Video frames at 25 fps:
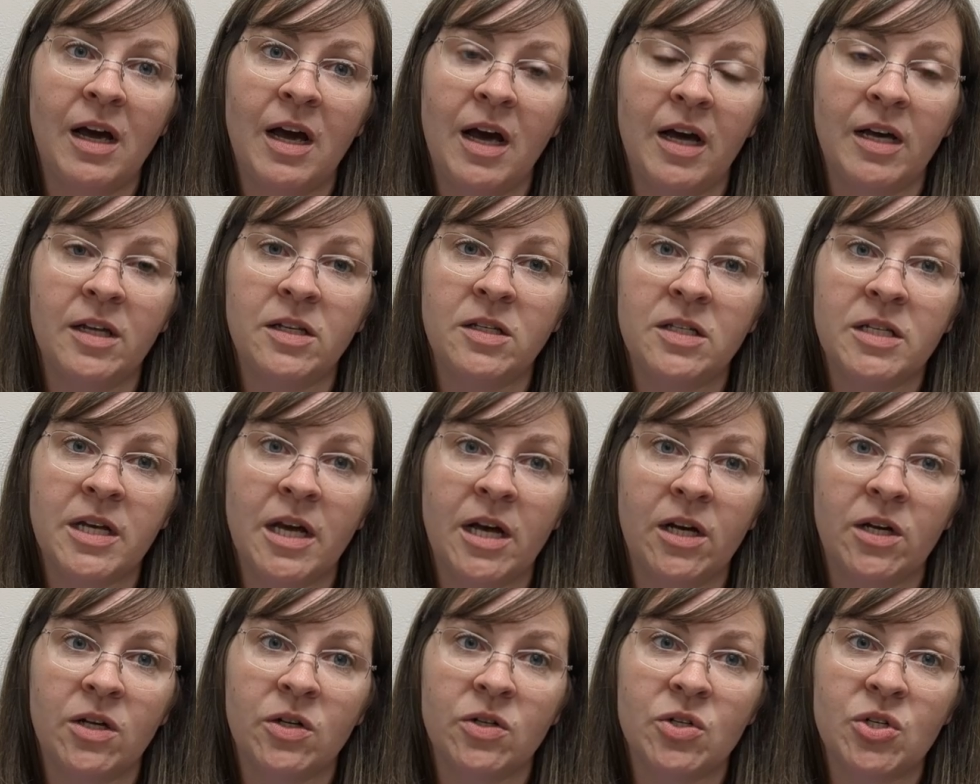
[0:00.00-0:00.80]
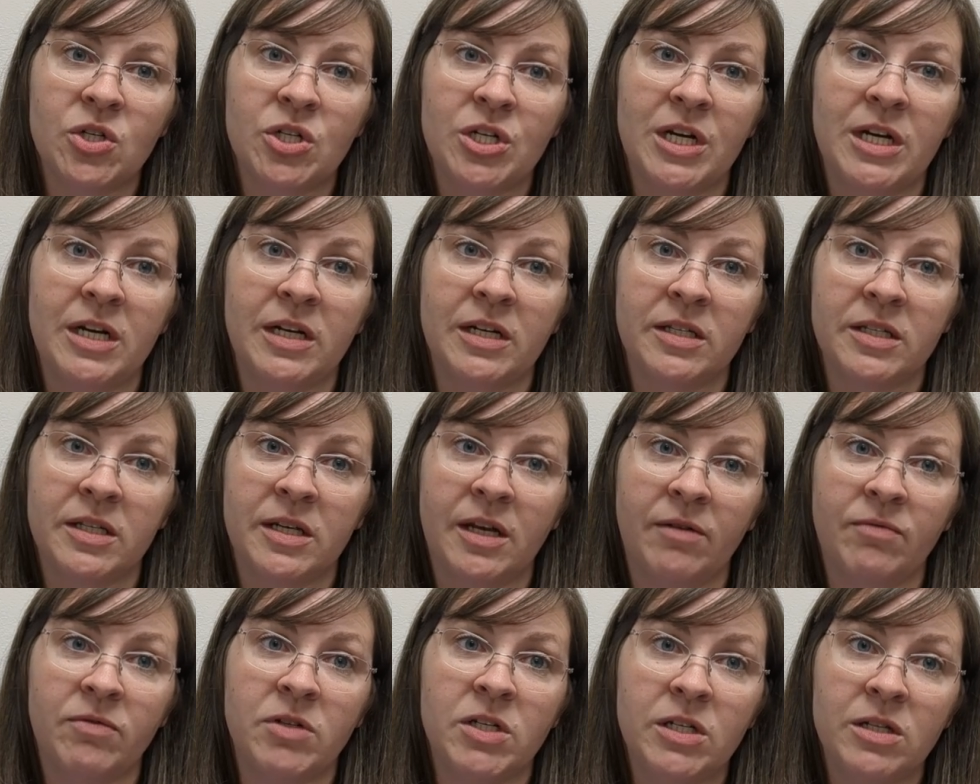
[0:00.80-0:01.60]
until she has
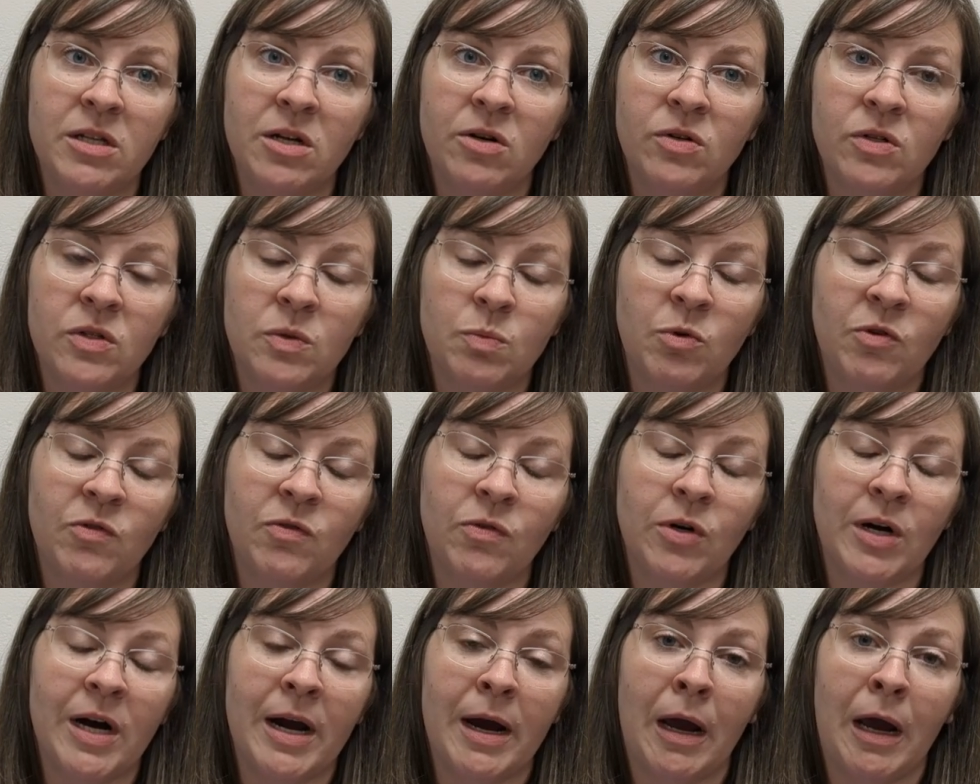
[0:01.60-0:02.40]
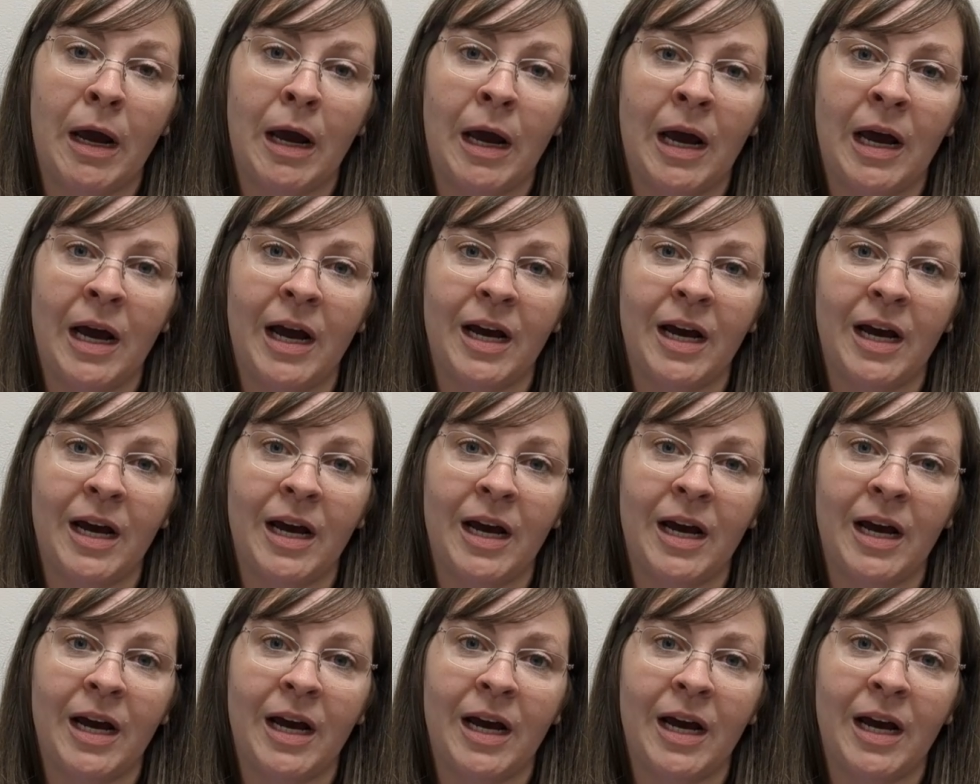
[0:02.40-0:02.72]
gifted those before I,